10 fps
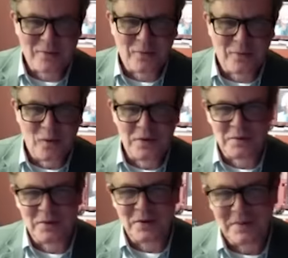
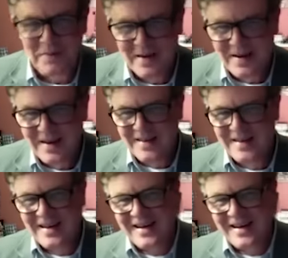formidable
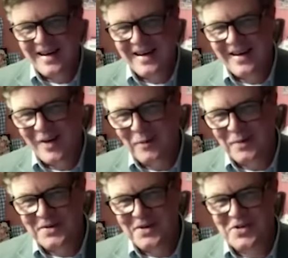
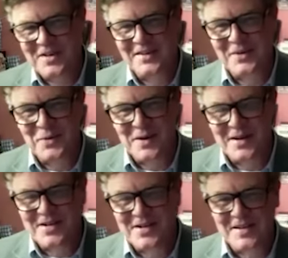opposition in the
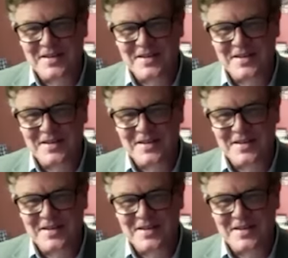region